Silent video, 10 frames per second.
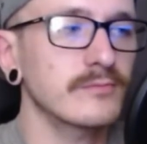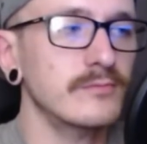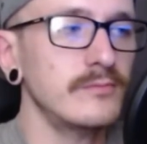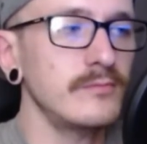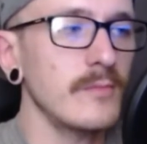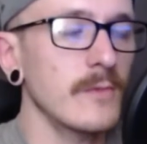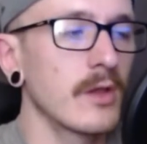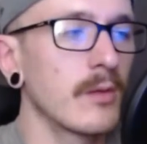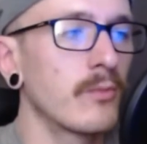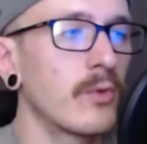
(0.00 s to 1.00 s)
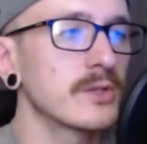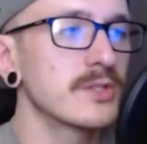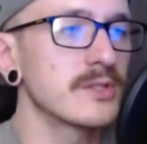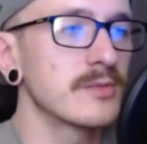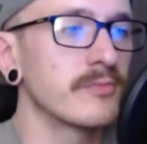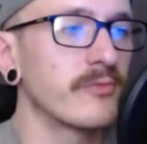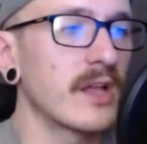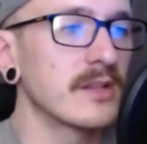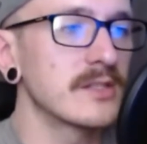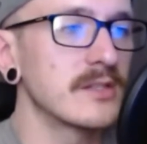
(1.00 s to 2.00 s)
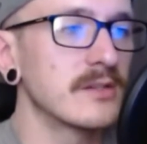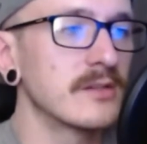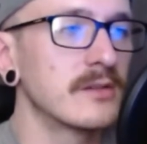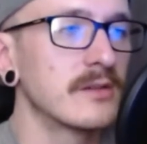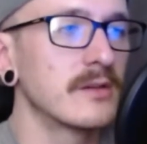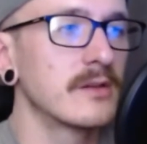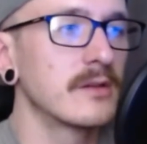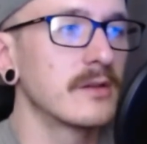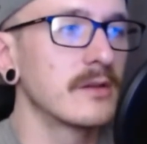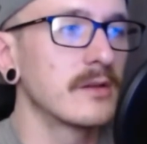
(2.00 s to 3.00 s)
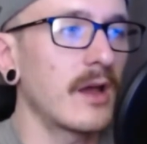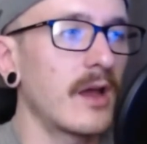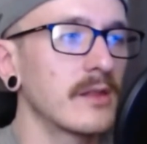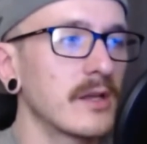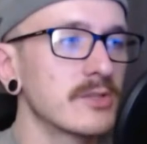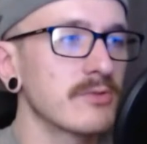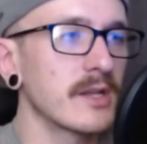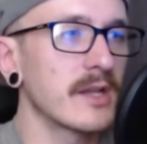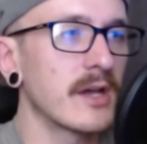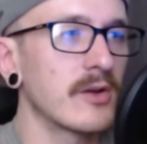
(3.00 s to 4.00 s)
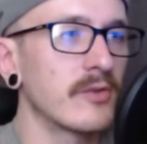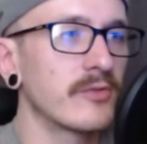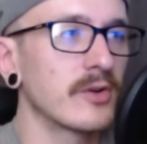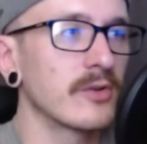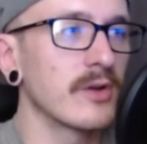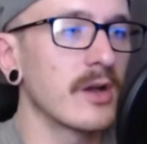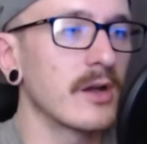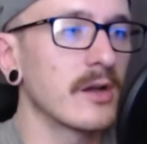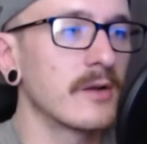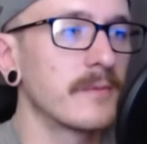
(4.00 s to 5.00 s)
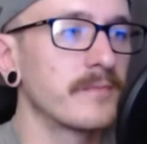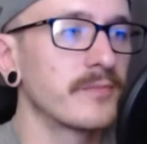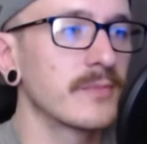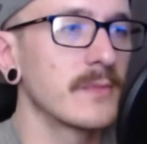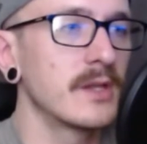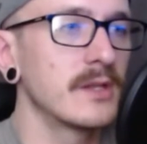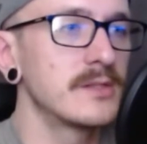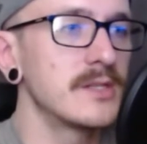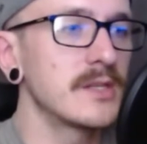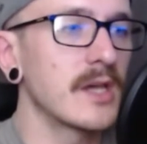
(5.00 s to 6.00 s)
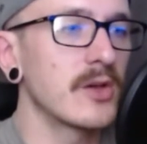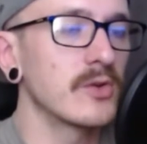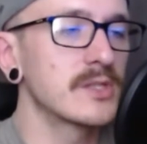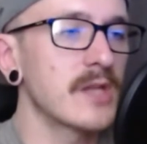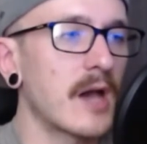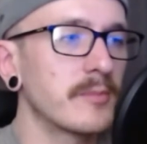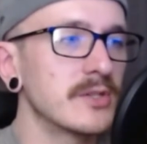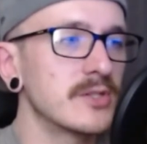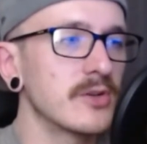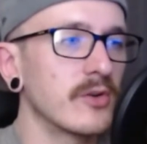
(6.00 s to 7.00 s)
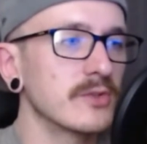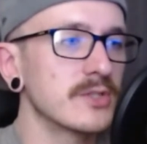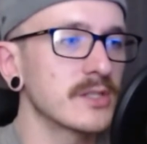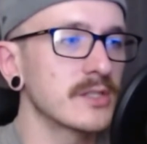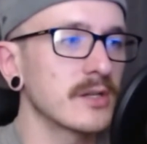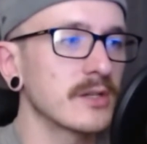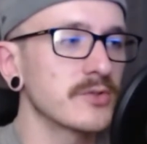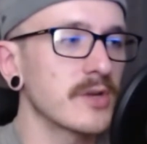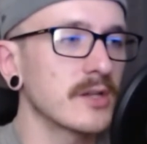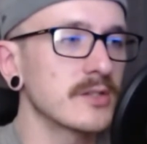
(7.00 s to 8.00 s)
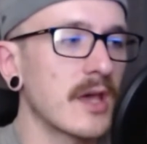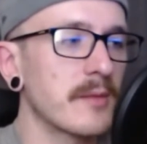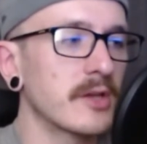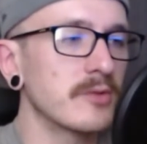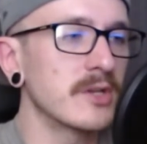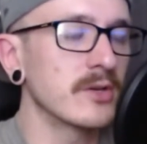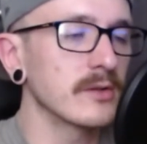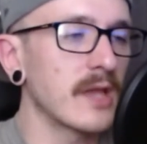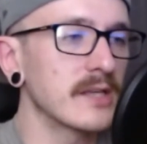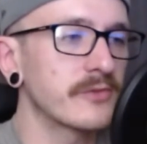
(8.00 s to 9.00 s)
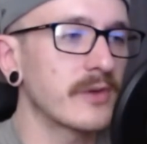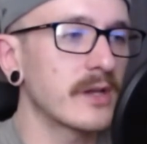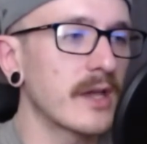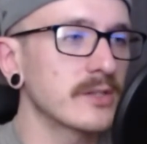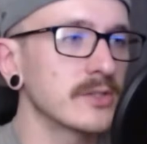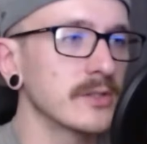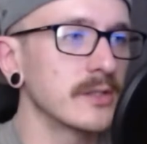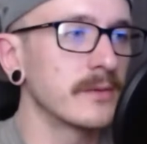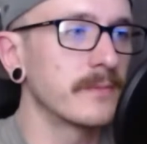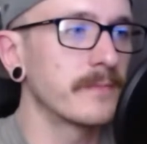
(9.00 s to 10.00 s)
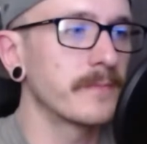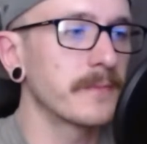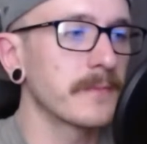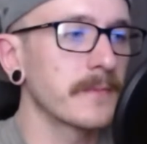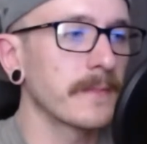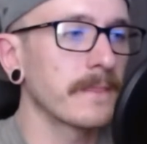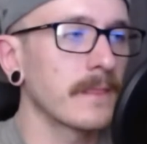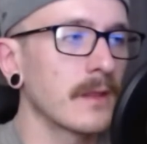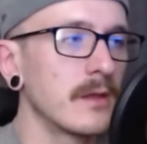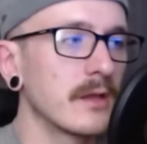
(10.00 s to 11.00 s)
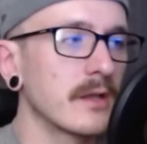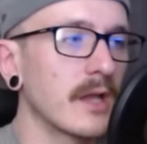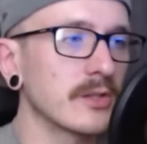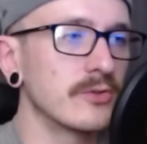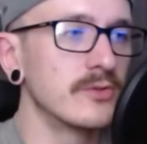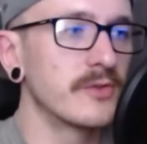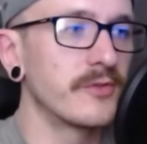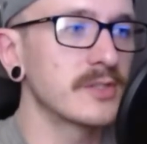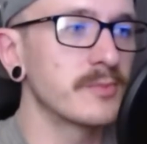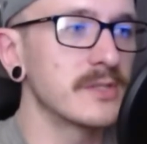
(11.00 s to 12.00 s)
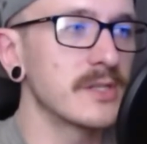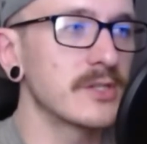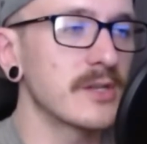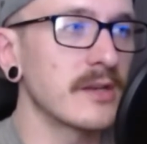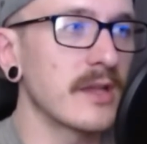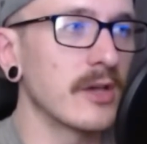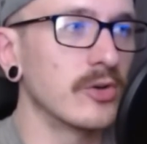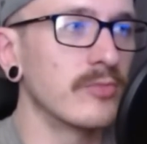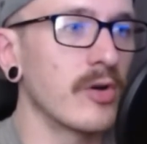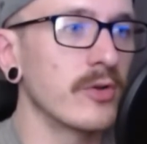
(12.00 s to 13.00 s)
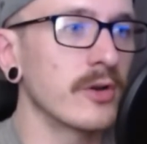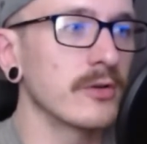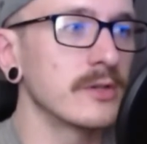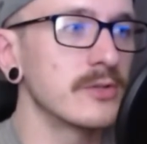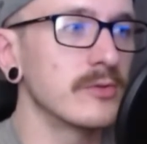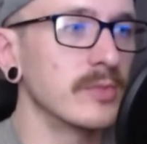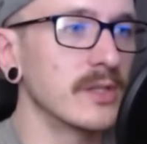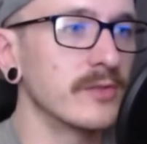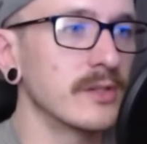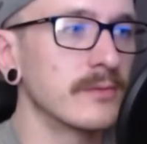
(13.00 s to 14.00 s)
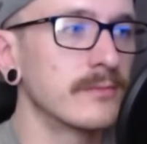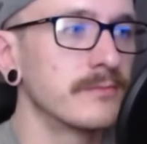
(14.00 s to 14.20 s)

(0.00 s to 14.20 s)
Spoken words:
I'm watching some Valentina highlights right now of her TKO stoppage over Jessica Andrade. That might have been her last fight, actually. Got the crucifix position and elbowed her into oblivion.